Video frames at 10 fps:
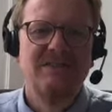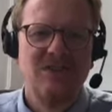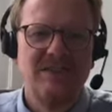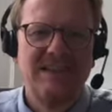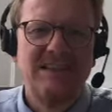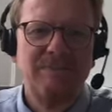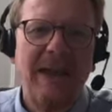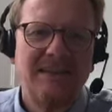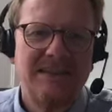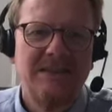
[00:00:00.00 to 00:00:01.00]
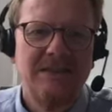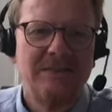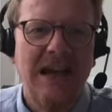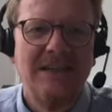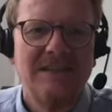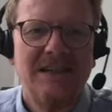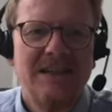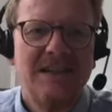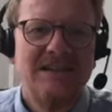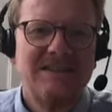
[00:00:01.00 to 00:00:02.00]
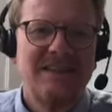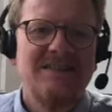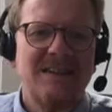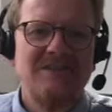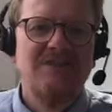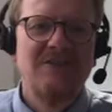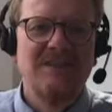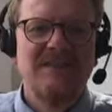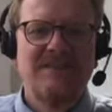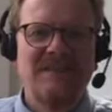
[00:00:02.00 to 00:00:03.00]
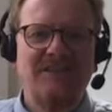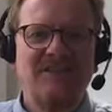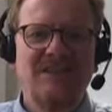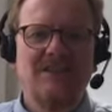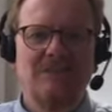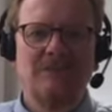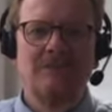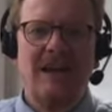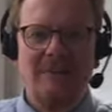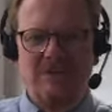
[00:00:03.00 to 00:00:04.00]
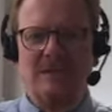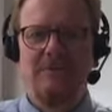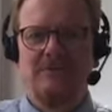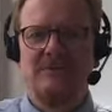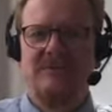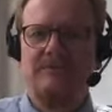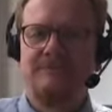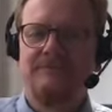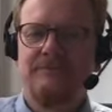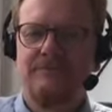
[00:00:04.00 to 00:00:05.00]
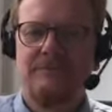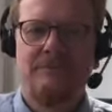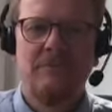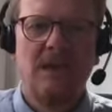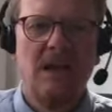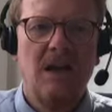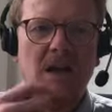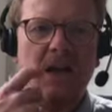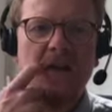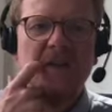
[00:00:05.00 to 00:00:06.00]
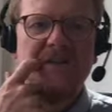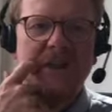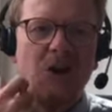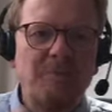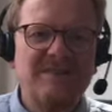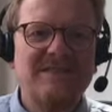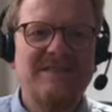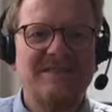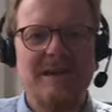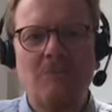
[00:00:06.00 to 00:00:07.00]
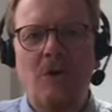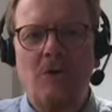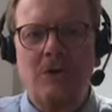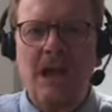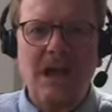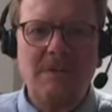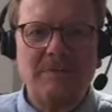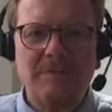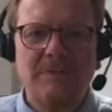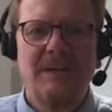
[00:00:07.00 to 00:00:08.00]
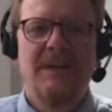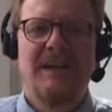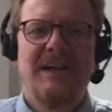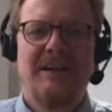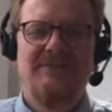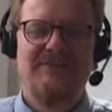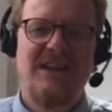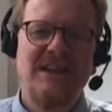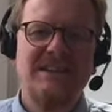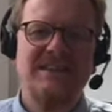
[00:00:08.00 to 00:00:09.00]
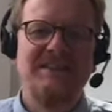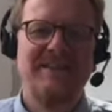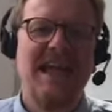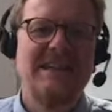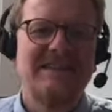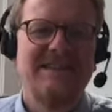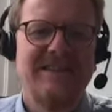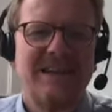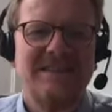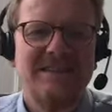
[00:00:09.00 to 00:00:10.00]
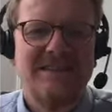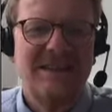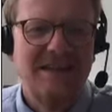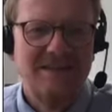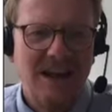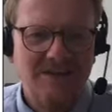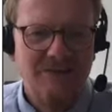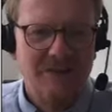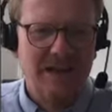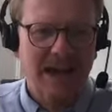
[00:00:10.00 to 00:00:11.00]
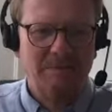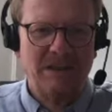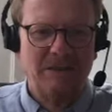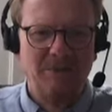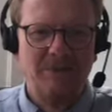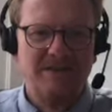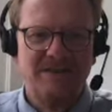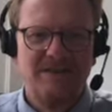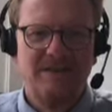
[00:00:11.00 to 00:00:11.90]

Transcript: She's expecting to get 672 happy hippos. She opens them all up and finds less than 600 happy hippos.